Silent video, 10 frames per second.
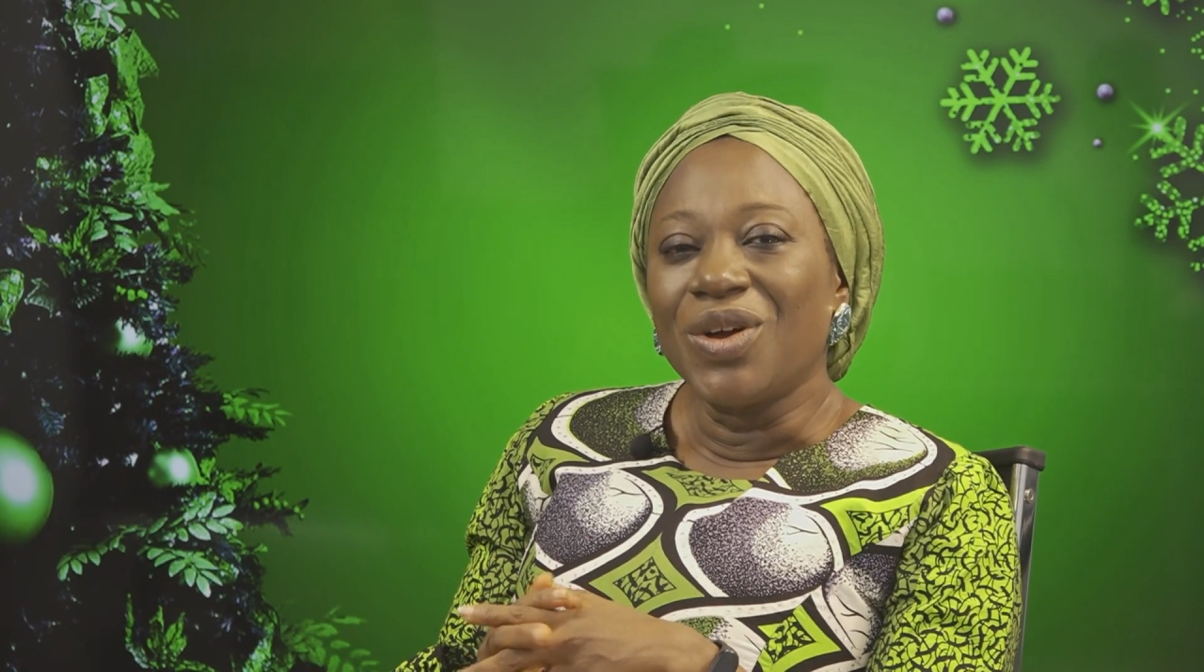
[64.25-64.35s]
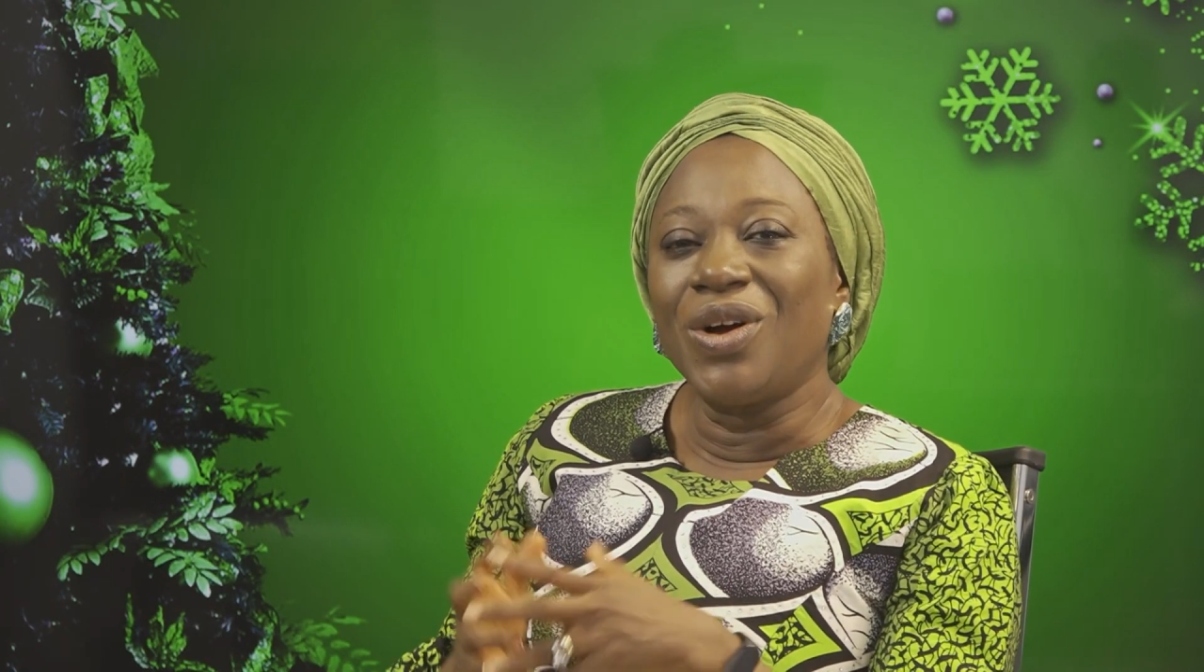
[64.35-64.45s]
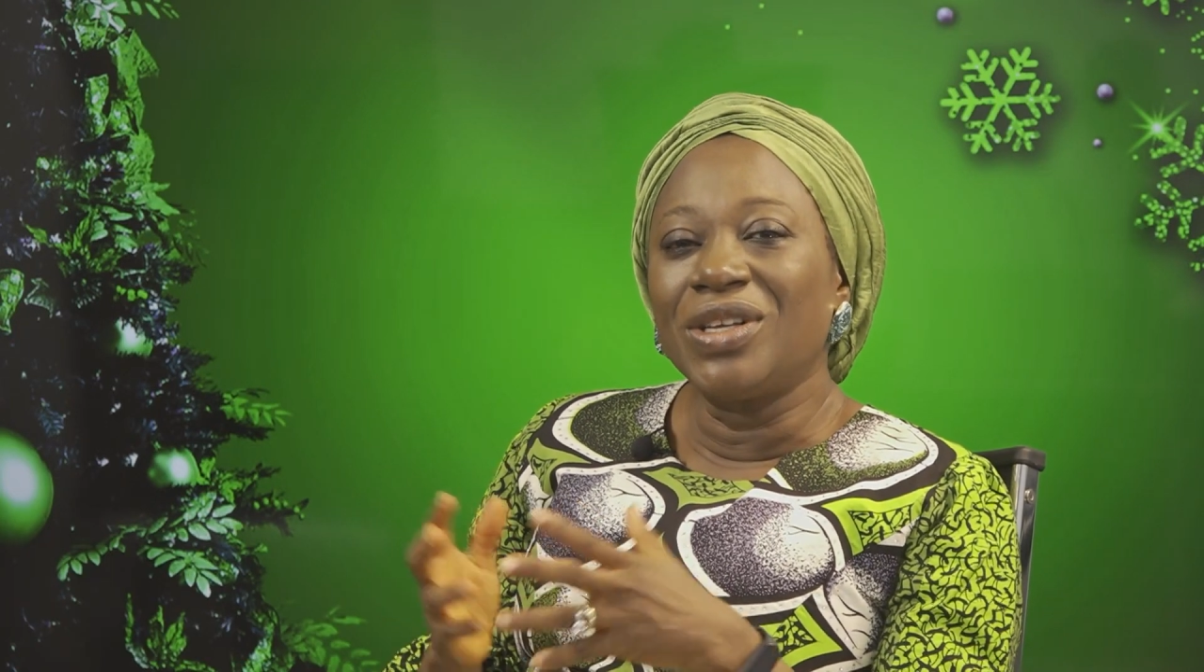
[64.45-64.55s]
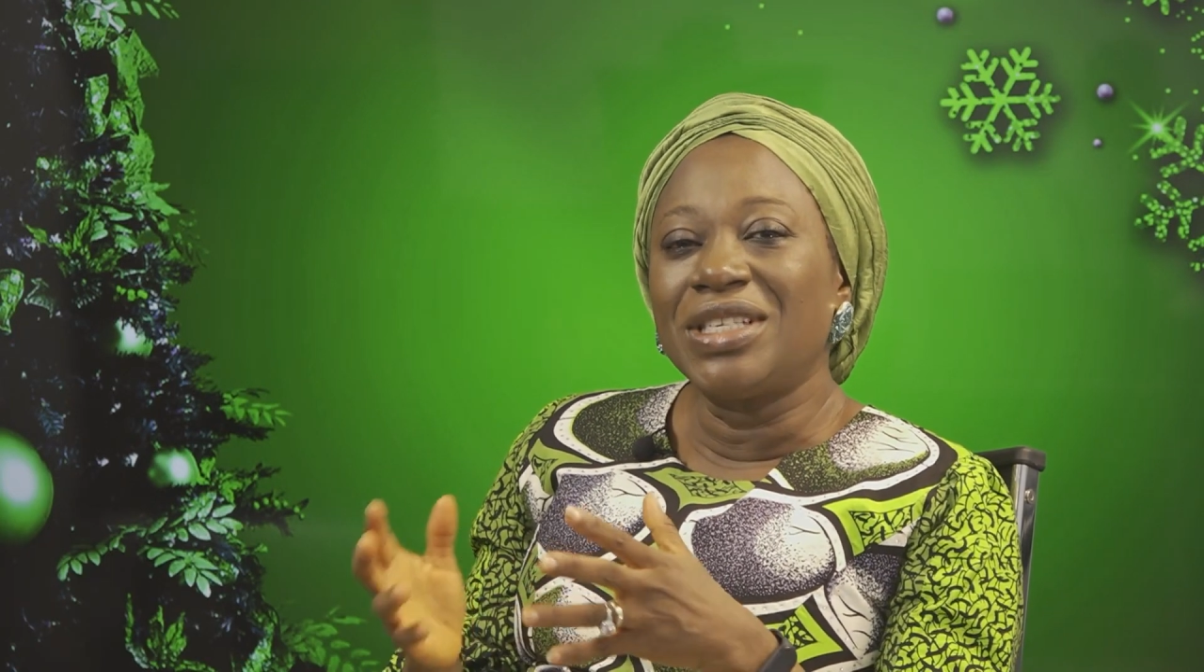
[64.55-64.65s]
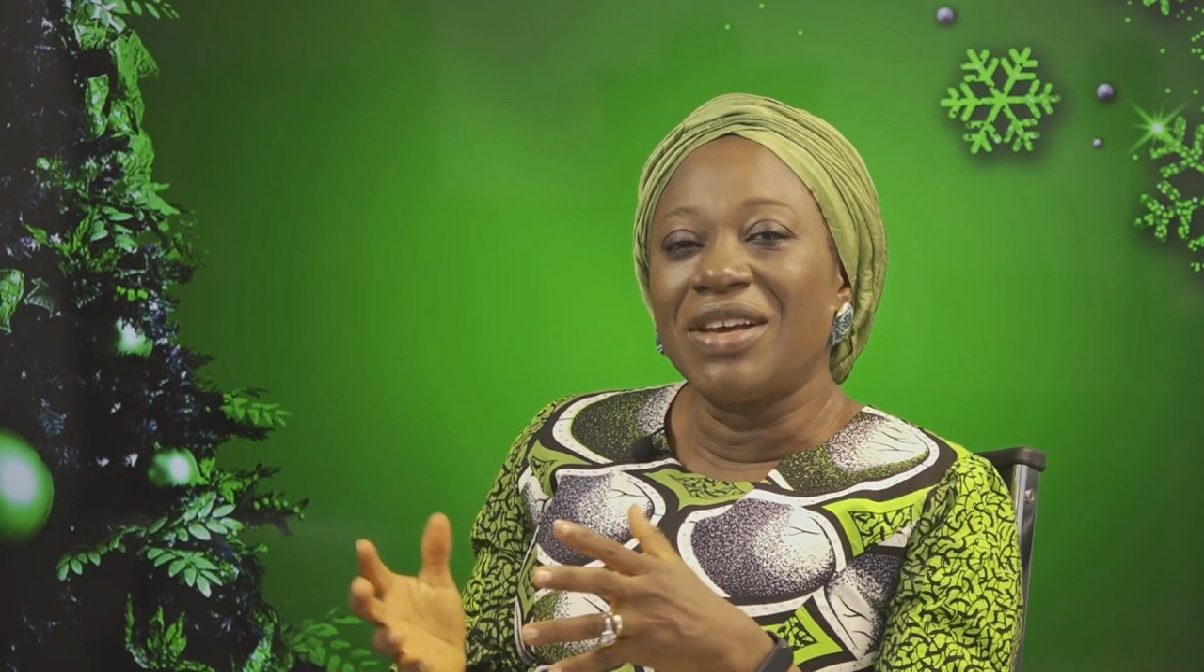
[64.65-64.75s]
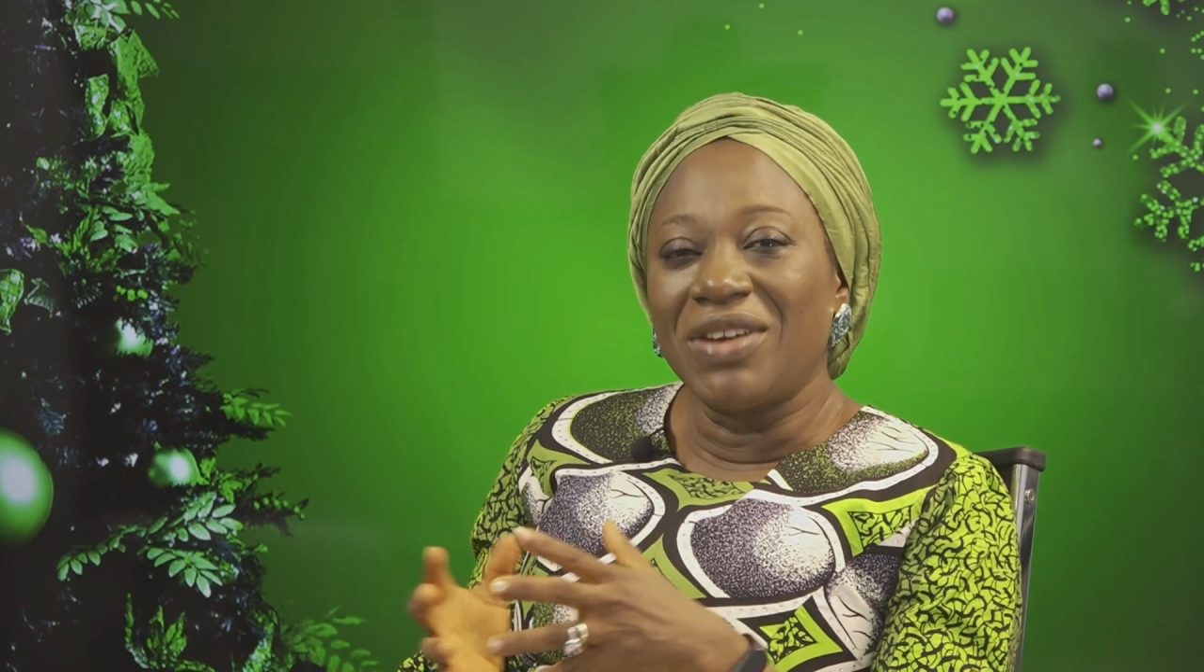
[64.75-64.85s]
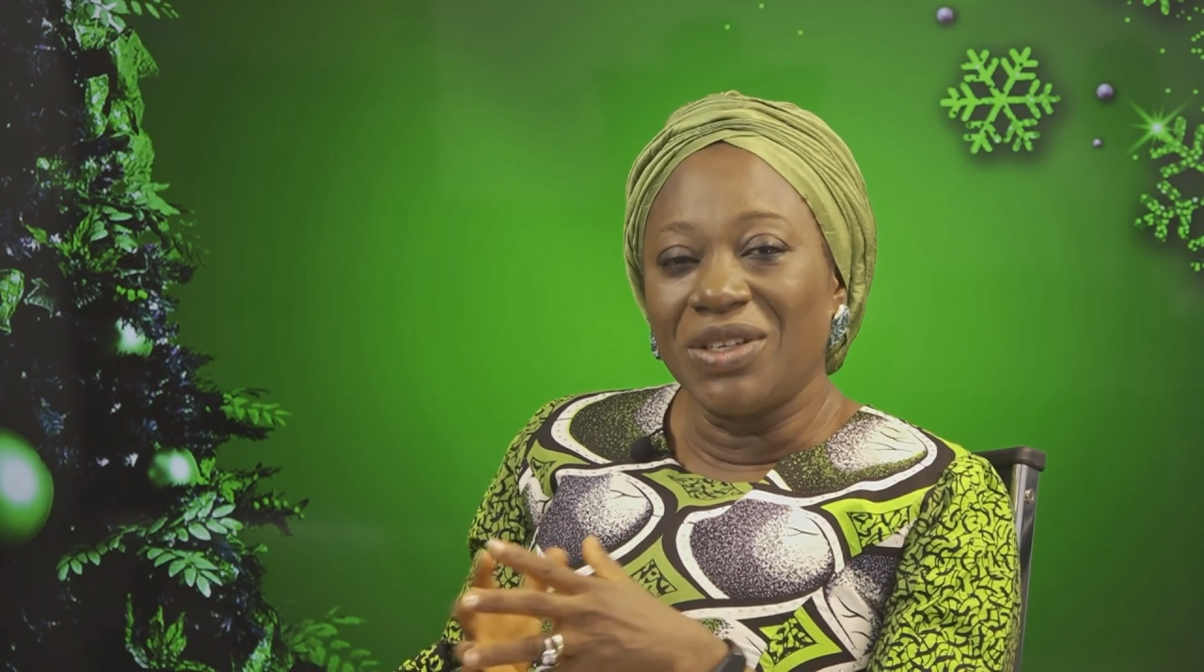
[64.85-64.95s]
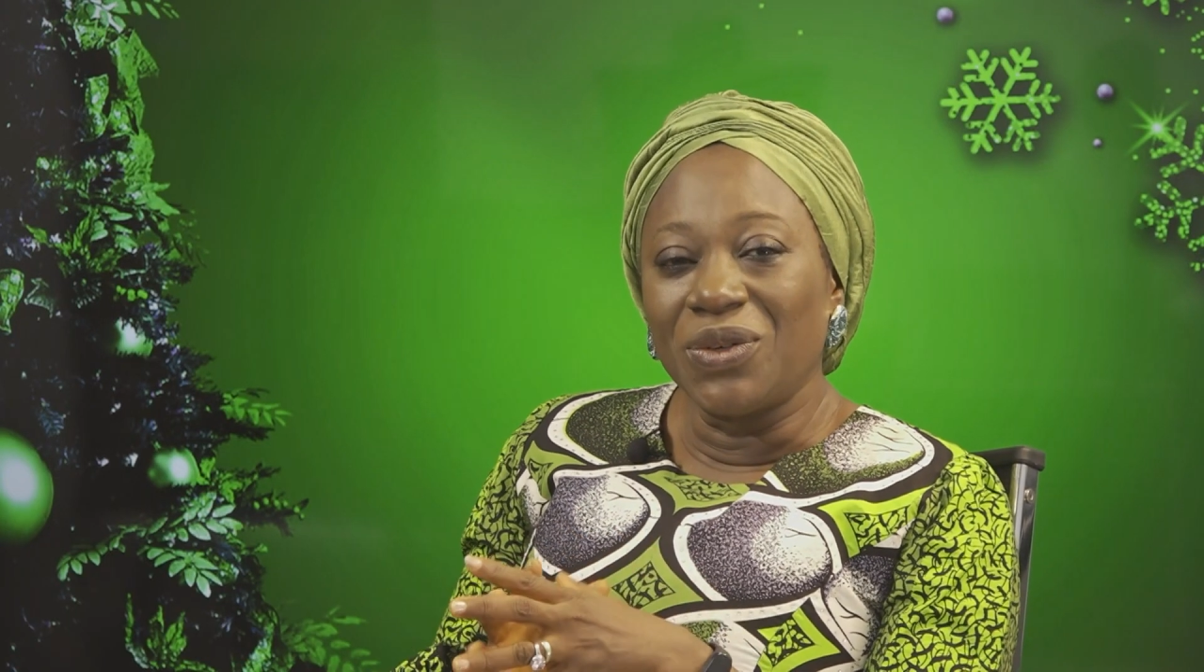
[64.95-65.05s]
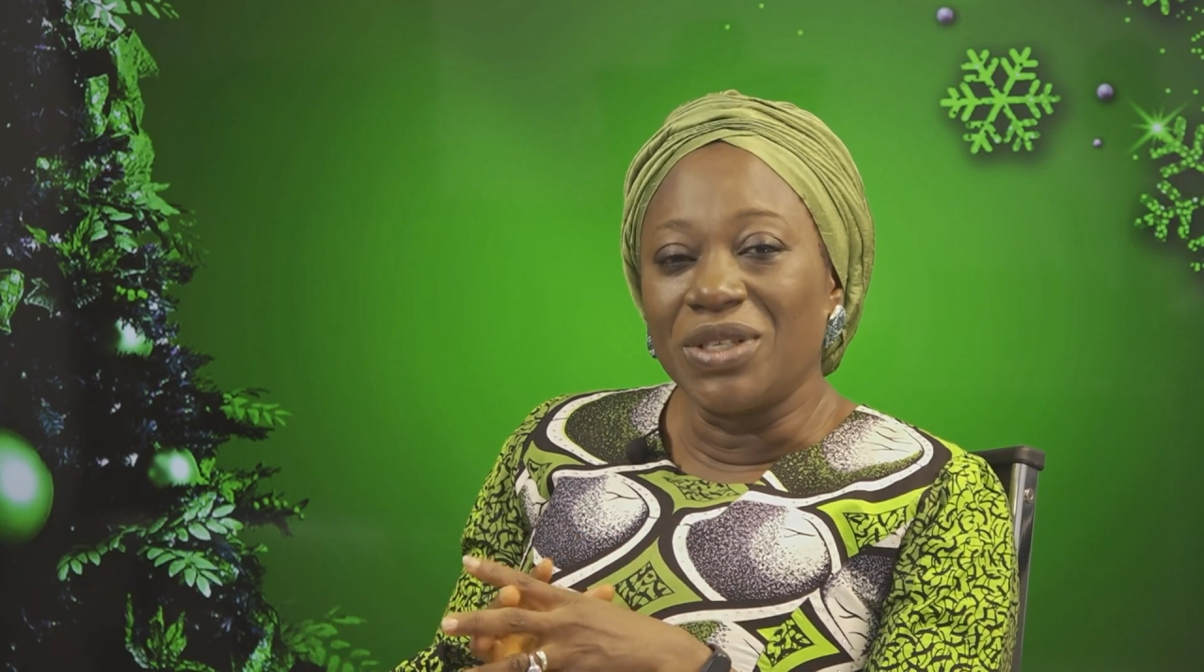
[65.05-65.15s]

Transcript: God's servant